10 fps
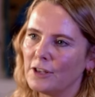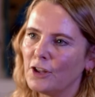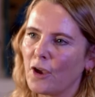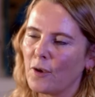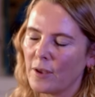you
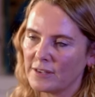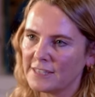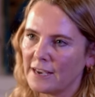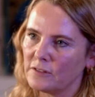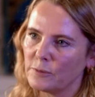know,
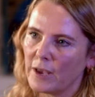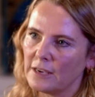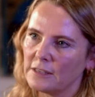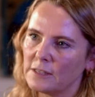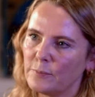save
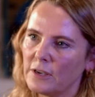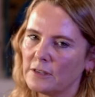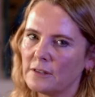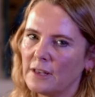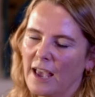space,
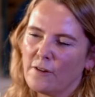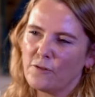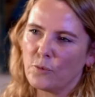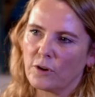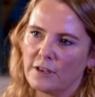because I think
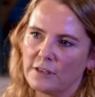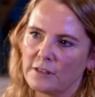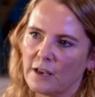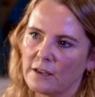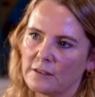everyone needs
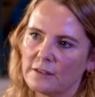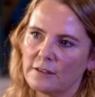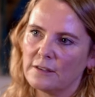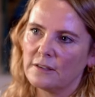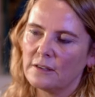that.
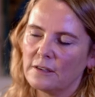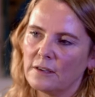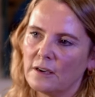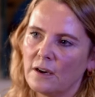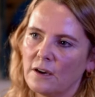
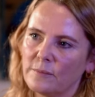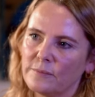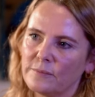How do you